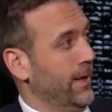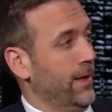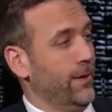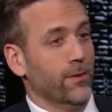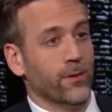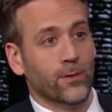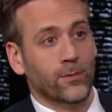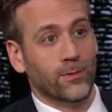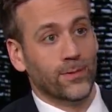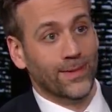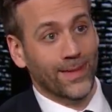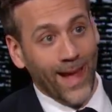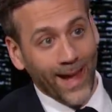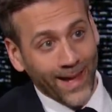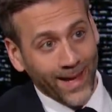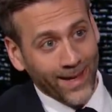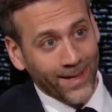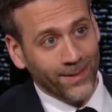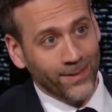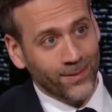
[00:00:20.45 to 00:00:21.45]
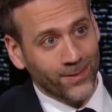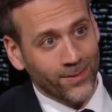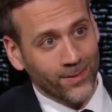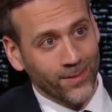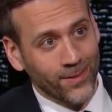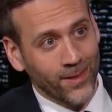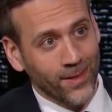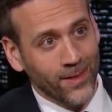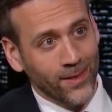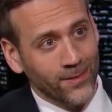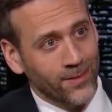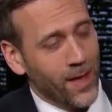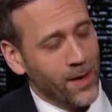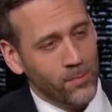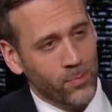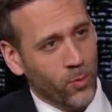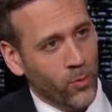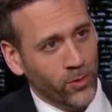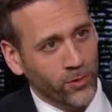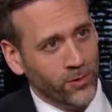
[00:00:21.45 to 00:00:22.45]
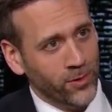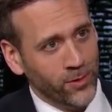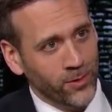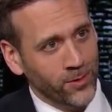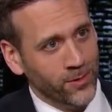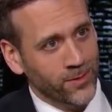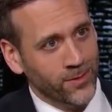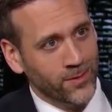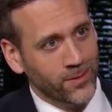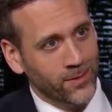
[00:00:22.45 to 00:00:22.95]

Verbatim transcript: I don't know, decades? Mm-hmm. Is that important to you?